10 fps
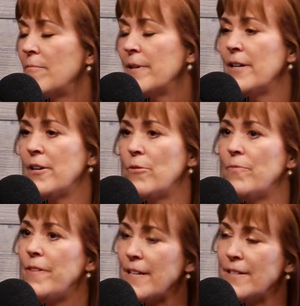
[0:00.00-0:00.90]
you know,
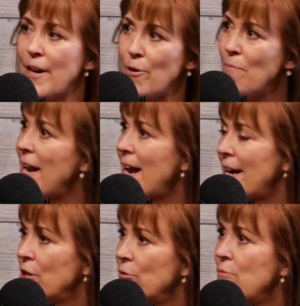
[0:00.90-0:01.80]
things that we may
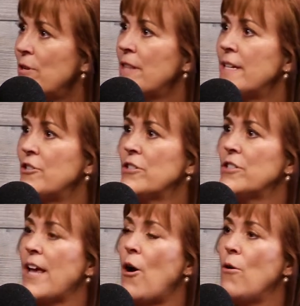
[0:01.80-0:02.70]
not agree with, it
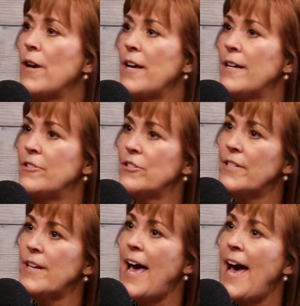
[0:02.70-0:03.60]

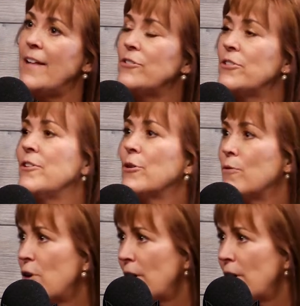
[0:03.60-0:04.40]
just adds to their overall